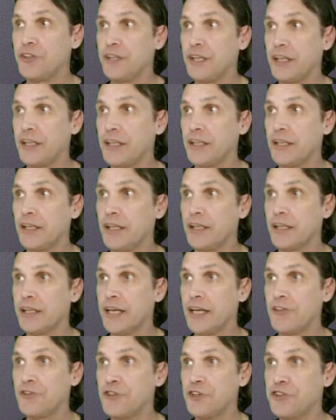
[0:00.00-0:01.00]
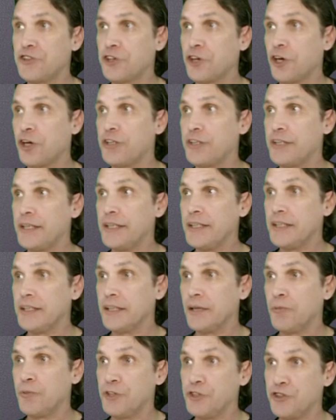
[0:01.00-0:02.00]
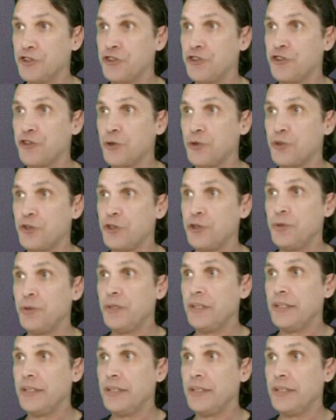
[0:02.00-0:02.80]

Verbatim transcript: that KSysGuard did that we just showed you.